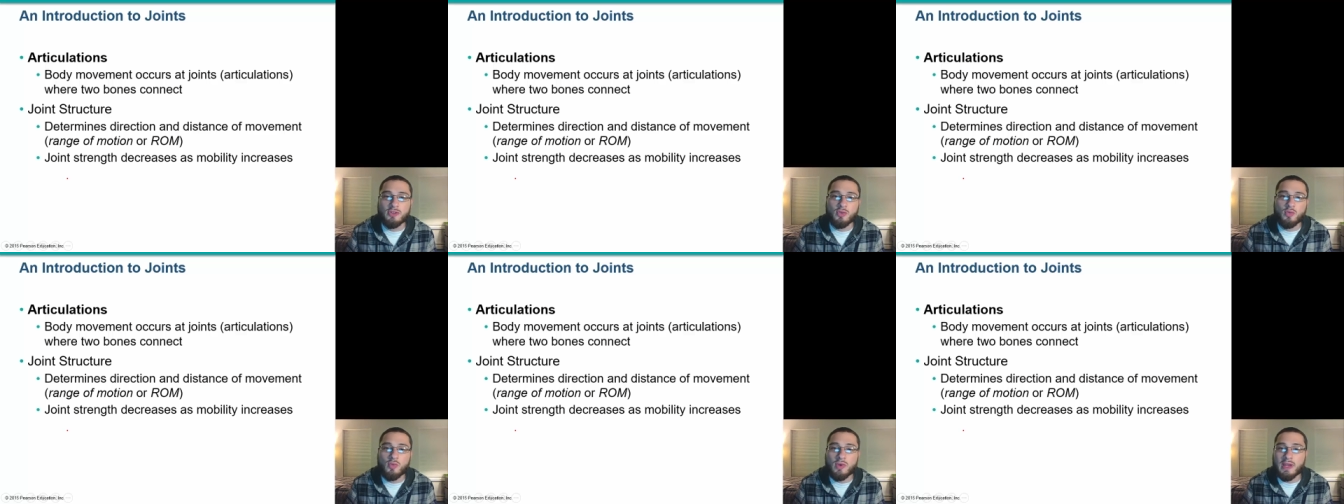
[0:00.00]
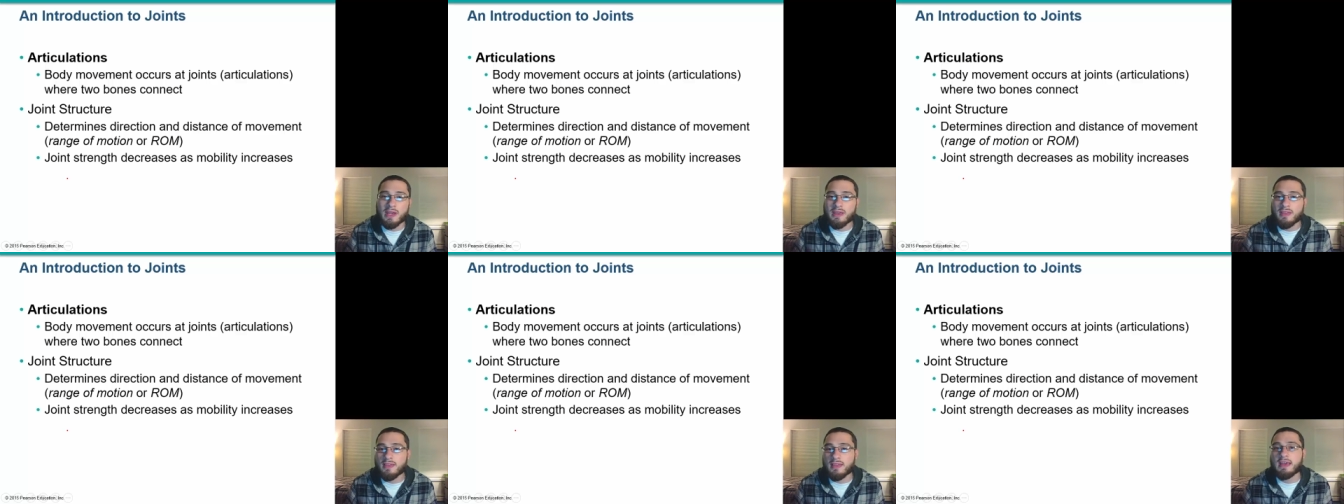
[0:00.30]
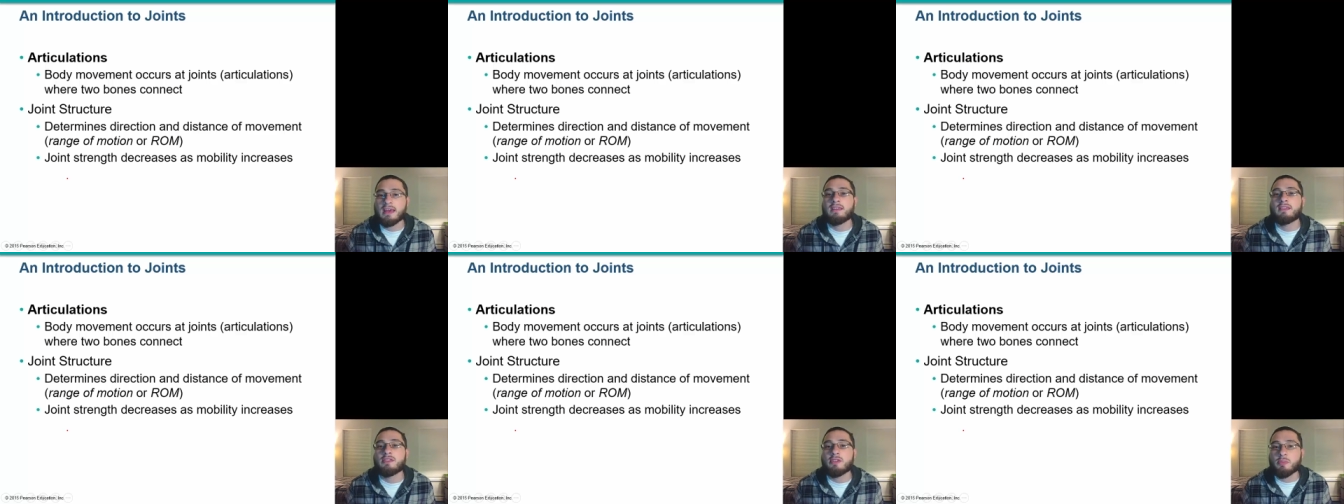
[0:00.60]
the way
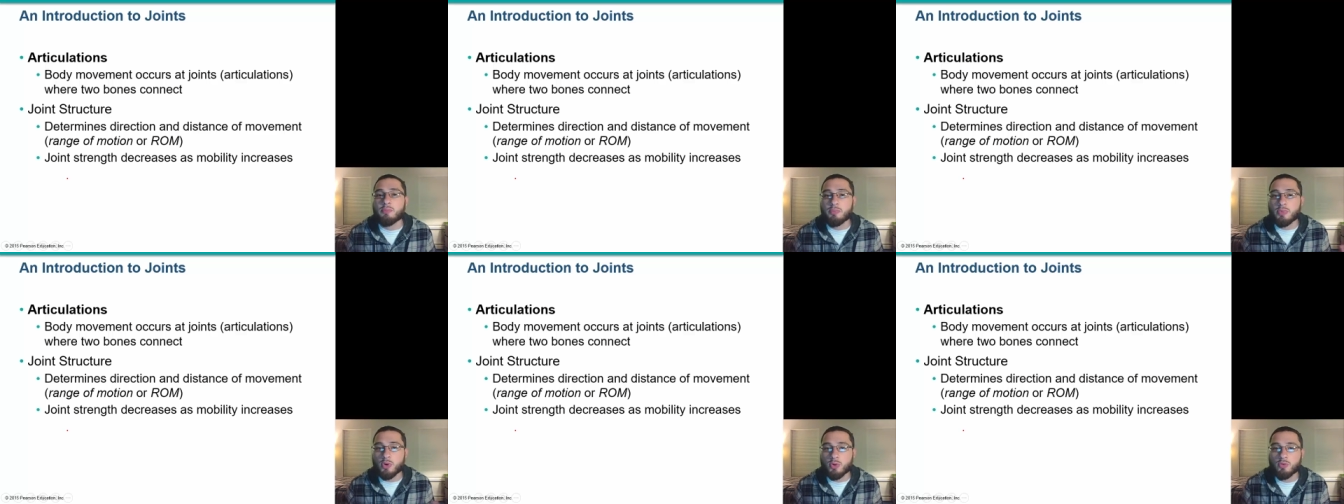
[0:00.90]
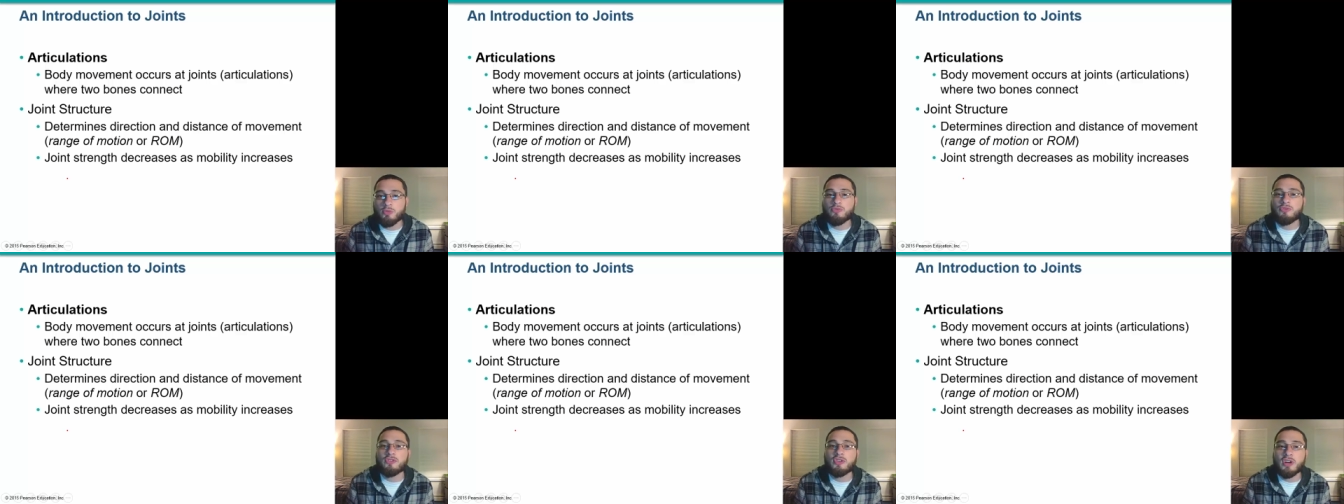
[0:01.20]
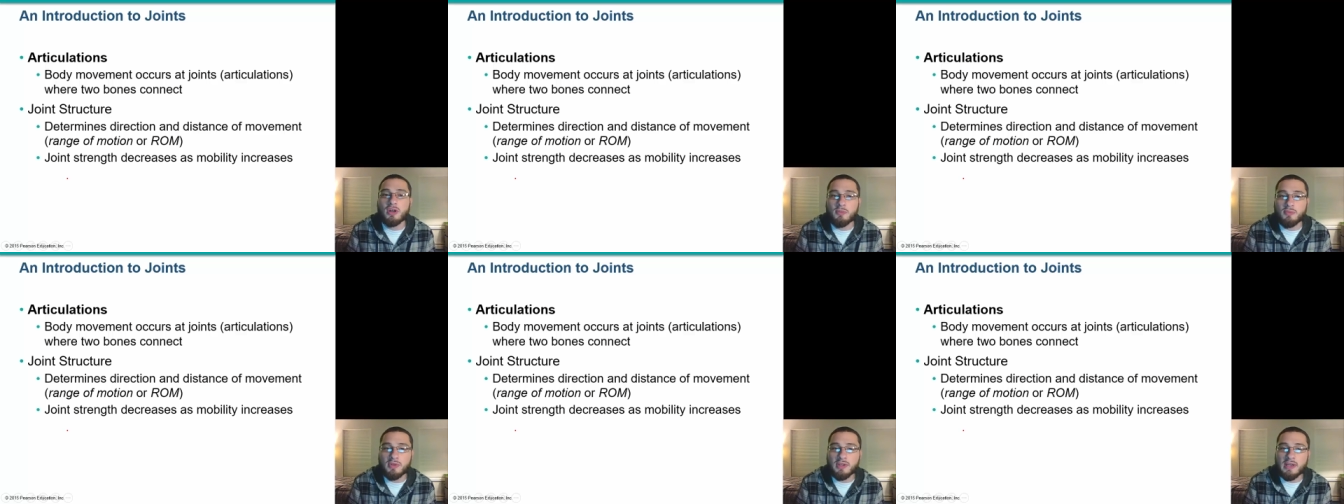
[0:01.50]
that the bones
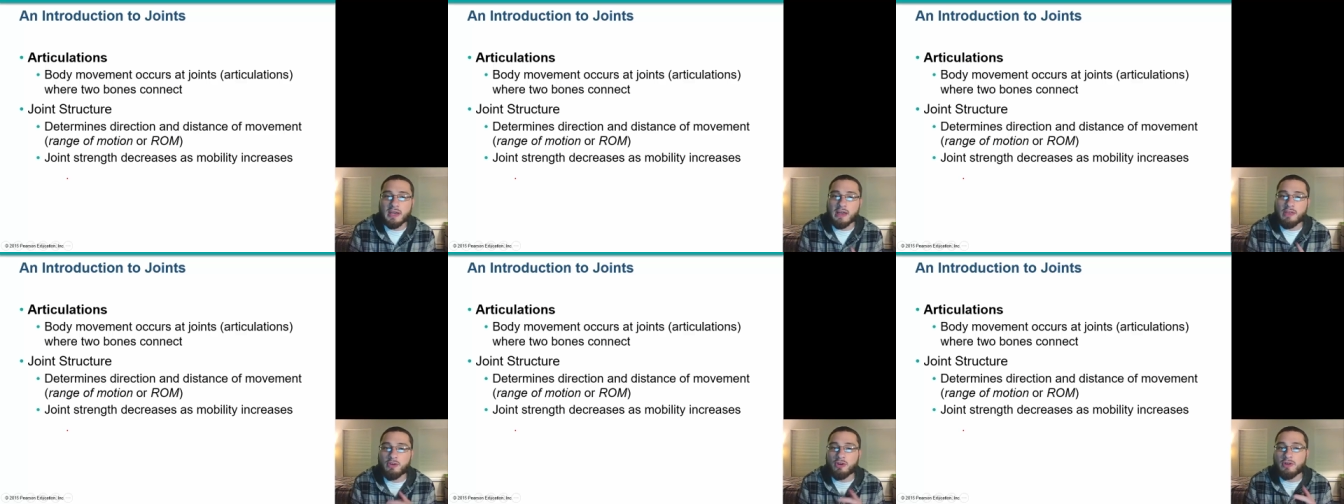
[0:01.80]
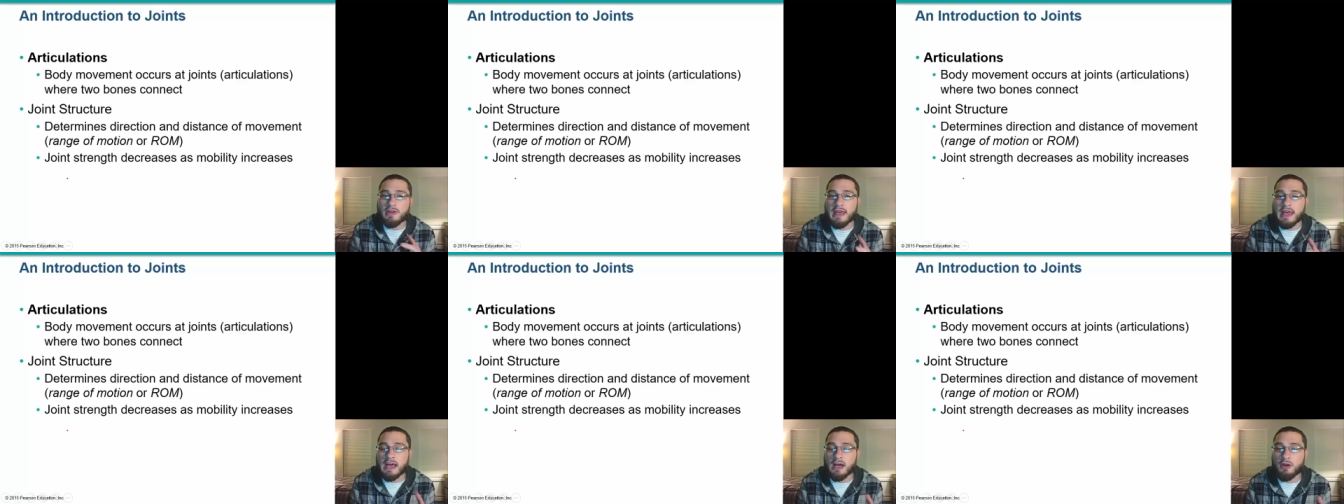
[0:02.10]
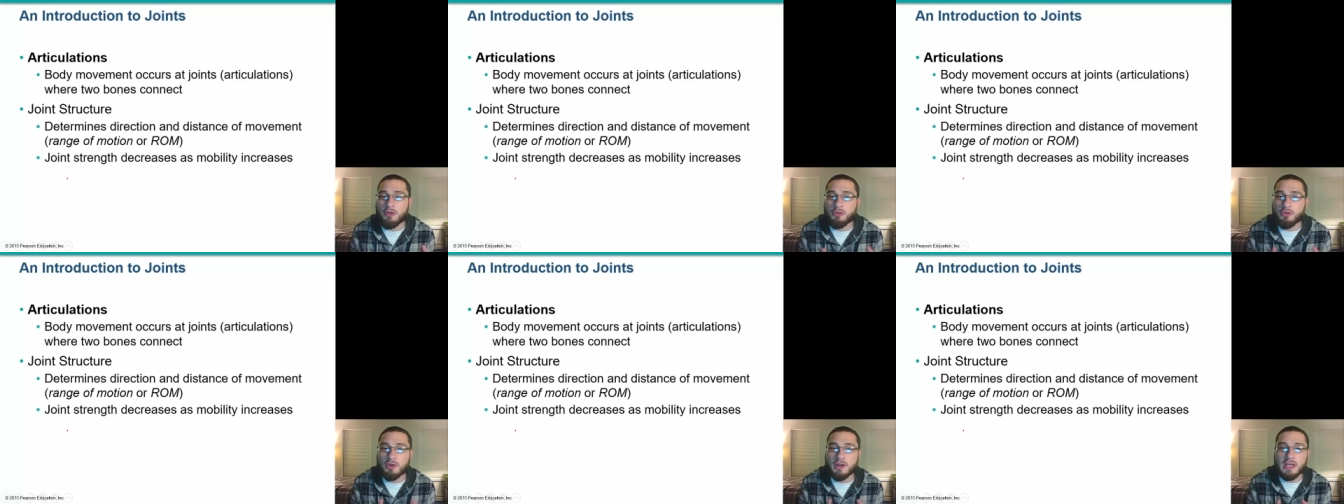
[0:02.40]
come together and
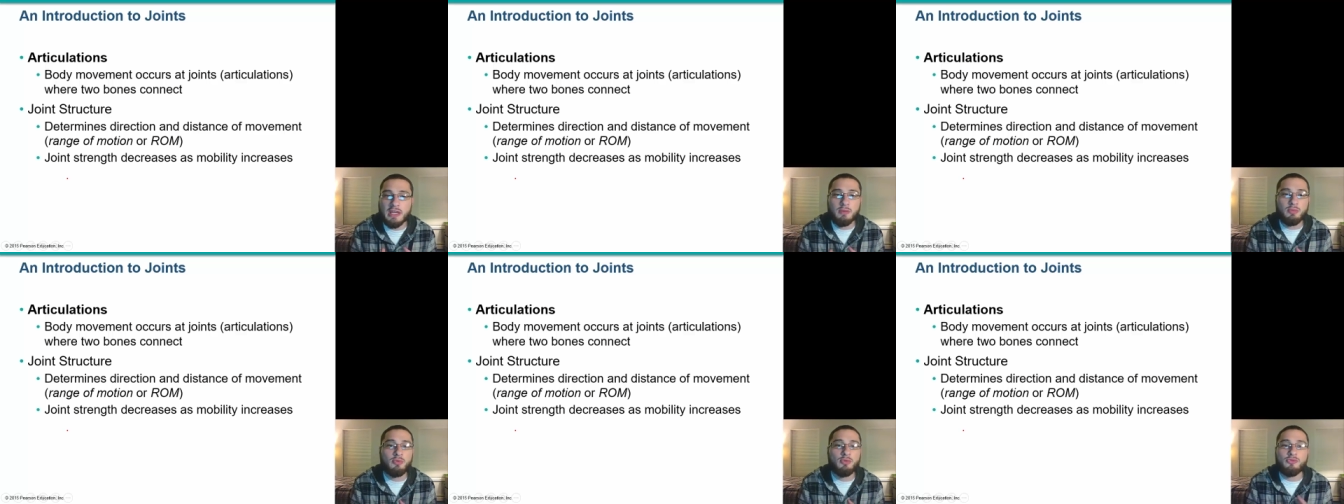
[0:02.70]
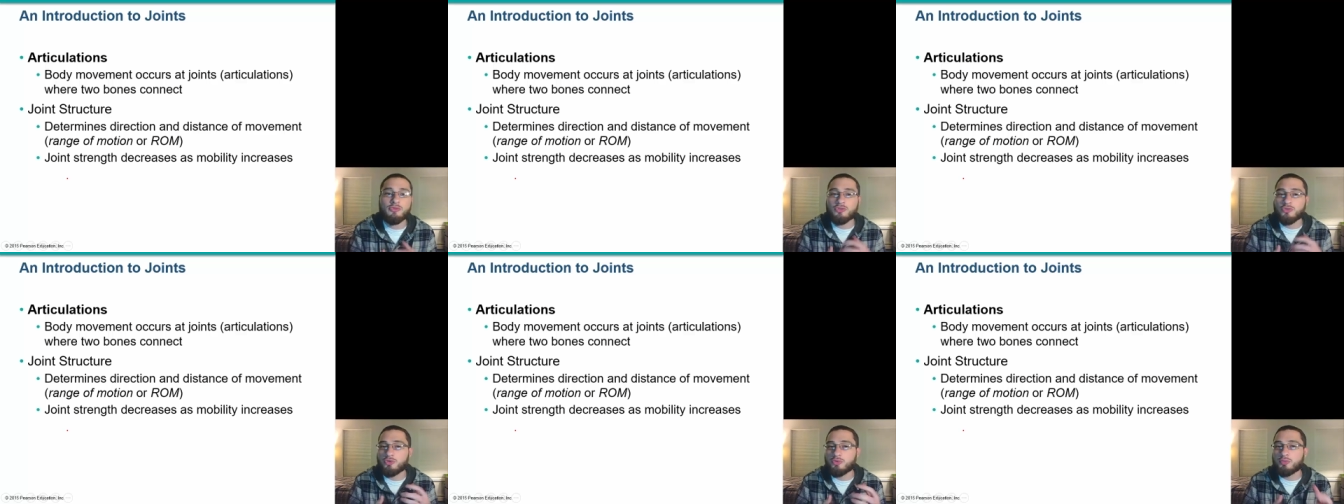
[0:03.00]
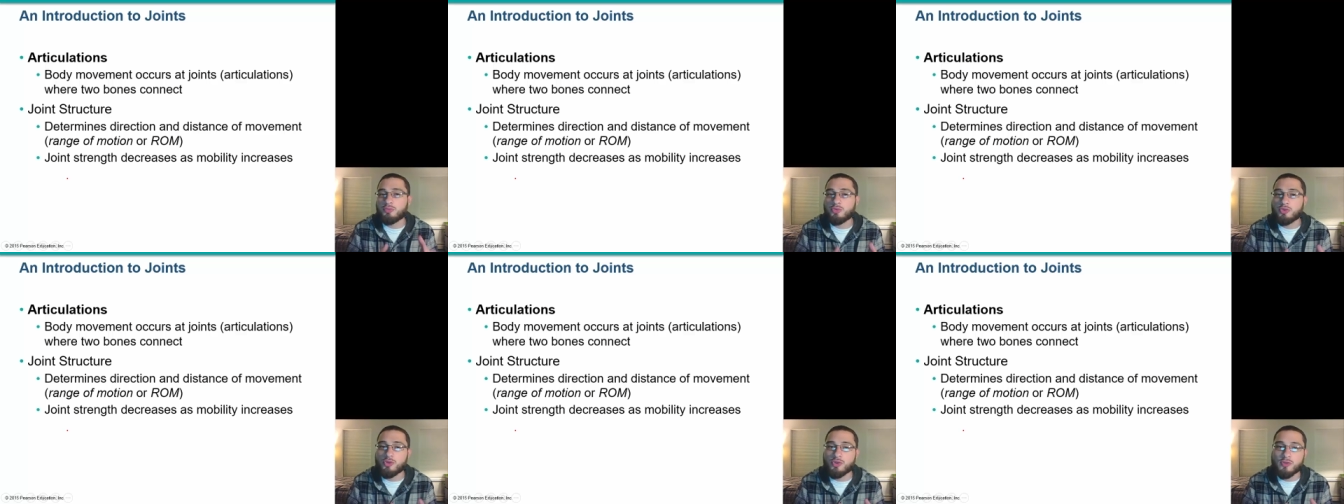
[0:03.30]
how they're able to
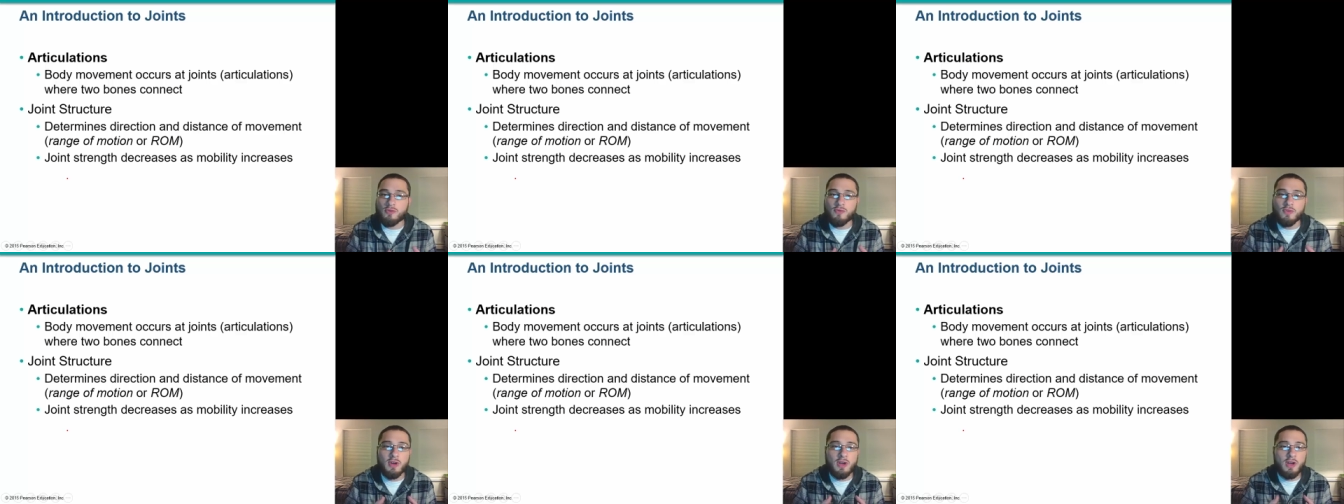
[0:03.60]
move